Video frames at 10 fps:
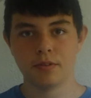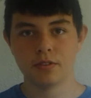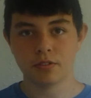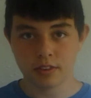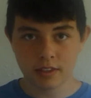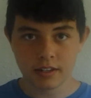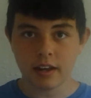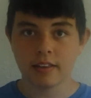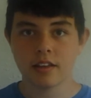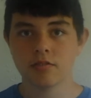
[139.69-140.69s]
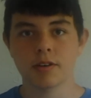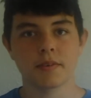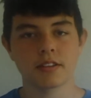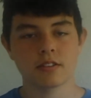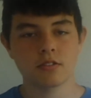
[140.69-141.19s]
So yeah, that's why it
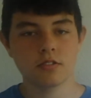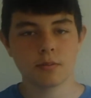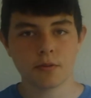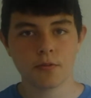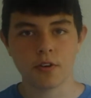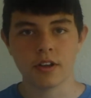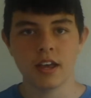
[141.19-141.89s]
makes it to number 4.